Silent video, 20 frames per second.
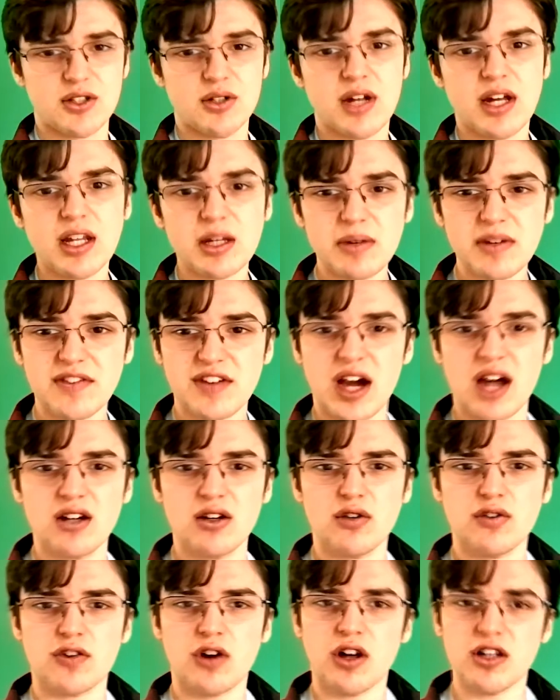now that we've gone
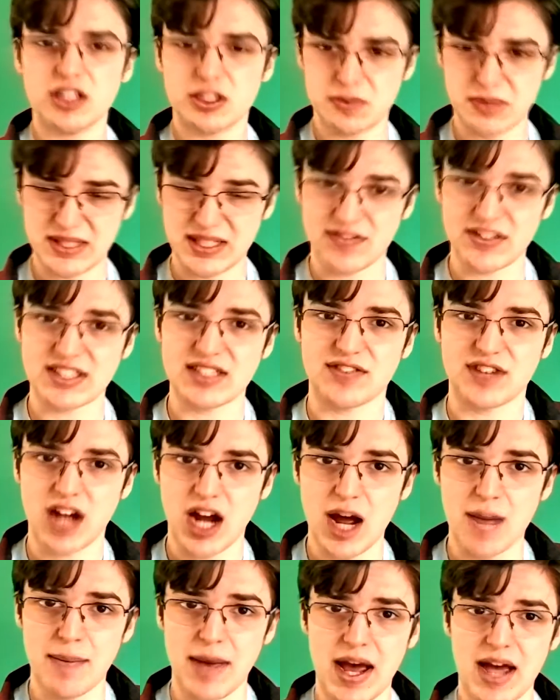over all the specifics of
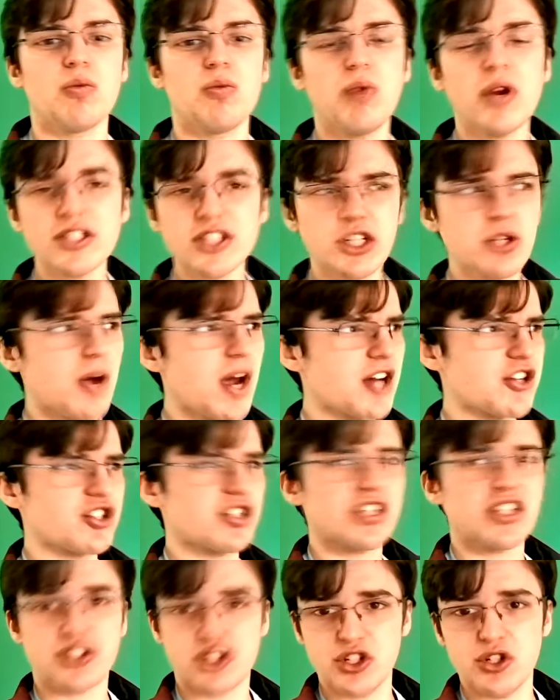combat, what do you
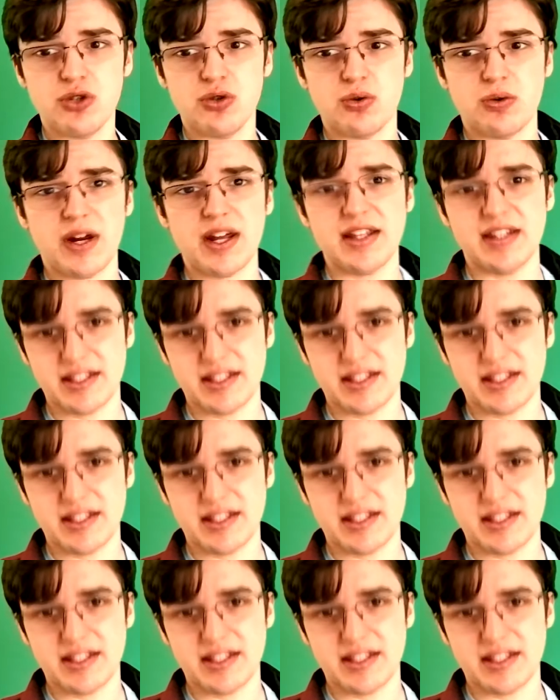actually do in the